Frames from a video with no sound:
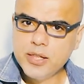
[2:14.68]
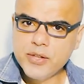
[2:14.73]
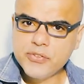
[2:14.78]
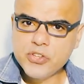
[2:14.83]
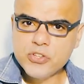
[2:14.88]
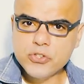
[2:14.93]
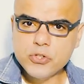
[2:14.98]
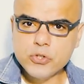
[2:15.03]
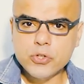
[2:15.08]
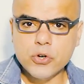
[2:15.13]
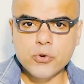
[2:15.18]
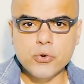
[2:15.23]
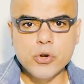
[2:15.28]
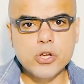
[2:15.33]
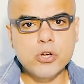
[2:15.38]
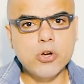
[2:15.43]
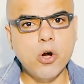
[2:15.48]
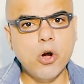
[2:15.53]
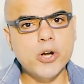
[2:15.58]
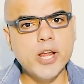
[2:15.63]
listen to the
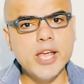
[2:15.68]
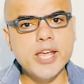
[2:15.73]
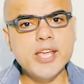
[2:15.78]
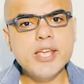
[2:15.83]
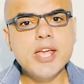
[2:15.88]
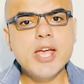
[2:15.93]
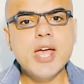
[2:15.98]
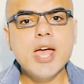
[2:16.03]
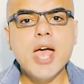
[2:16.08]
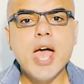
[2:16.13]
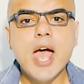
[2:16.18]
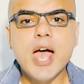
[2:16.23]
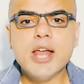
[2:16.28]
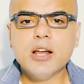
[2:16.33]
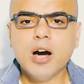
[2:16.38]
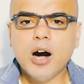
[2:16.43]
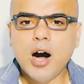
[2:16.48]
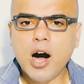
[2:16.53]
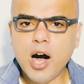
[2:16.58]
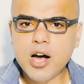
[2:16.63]
recording
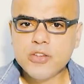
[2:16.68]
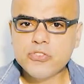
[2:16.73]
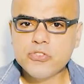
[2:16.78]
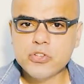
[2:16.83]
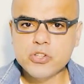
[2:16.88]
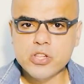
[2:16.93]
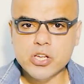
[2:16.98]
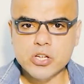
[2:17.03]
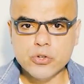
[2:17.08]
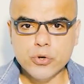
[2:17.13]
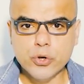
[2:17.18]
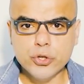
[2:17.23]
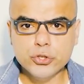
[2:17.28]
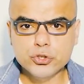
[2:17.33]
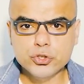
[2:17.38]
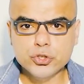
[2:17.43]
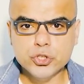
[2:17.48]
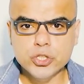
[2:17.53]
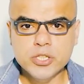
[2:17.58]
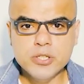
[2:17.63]
and answer the
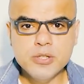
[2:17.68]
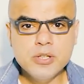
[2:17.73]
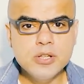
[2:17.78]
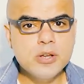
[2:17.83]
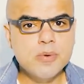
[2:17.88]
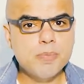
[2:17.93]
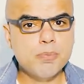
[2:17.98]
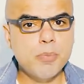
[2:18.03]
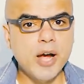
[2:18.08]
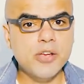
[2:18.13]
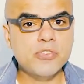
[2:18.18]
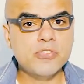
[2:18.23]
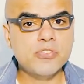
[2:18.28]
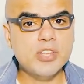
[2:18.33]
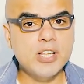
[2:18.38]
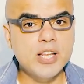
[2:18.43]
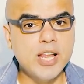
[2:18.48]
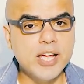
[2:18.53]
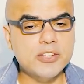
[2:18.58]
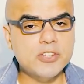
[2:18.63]
question by
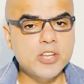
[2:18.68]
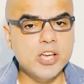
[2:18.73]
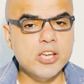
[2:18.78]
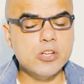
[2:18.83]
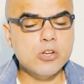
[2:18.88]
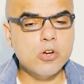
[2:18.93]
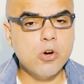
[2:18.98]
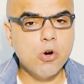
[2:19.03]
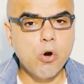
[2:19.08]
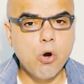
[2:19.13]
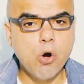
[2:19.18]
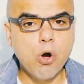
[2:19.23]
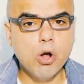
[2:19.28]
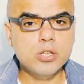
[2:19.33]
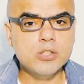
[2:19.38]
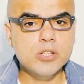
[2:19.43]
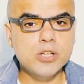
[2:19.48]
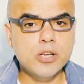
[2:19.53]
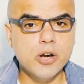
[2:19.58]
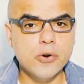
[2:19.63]
selecting
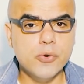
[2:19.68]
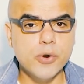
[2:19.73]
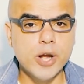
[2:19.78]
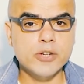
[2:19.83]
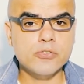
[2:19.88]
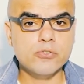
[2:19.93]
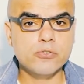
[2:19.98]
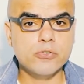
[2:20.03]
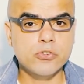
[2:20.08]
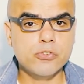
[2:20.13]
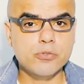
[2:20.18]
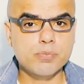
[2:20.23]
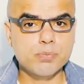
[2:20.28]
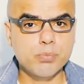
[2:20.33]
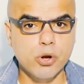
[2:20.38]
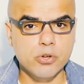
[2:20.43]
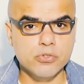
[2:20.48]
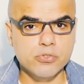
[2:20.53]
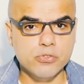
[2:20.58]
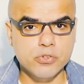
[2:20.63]
all correct
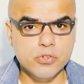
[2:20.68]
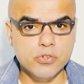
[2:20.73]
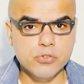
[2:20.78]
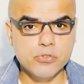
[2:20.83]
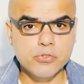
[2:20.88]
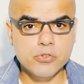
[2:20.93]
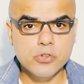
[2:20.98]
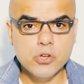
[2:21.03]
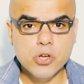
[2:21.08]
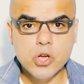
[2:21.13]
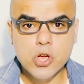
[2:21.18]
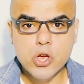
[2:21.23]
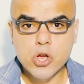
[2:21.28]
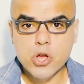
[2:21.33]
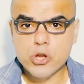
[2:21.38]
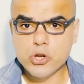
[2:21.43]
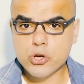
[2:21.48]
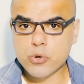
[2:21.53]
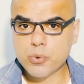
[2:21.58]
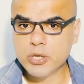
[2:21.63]
responses.
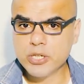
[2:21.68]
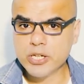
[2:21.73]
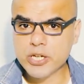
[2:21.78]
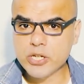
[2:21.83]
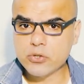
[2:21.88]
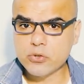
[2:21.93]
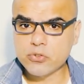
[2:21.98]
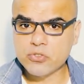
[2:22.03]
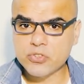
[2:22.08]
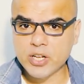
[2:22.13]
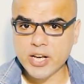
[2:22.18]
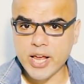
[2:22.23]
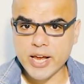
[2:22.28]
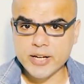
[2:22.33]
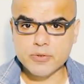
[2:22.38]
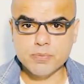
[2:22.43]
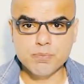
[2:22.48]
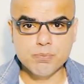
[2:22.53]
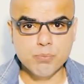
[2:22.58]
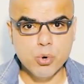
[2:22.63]
You will need to
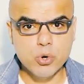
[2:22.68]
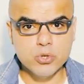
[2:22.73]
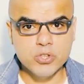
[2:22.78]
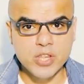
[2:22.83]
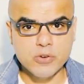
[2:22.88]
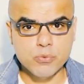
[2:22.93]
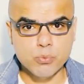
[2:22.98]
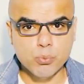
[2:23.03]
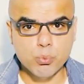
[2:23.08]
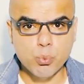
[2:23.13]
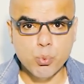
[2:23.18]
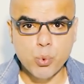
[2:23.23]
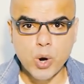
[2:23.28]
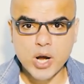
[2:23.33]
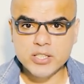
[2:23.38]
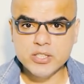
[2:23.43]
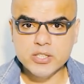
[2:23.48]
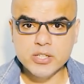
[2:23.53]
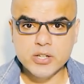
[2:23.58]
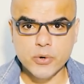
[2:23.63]
select more than
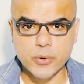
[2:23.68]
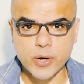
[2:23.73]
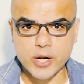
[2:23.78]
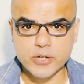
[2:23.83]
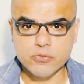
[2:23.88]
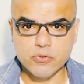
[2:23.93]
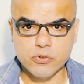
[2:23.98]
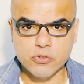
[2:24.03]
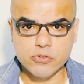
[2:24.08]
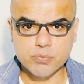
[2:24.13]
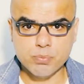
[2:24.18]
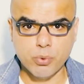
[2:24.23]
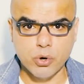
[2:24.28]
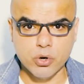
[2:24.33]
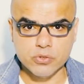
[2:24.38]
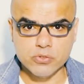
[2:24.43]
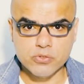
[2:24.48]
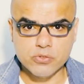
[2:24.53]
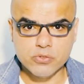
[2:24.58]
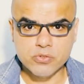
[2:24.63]
one correct
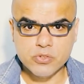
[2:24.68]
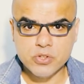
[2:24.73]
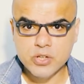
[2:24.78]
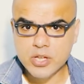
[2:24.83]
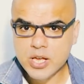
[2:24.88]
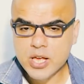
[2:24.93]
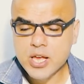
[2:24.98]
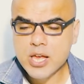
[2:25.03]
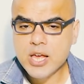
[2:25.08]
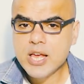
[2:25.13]
response.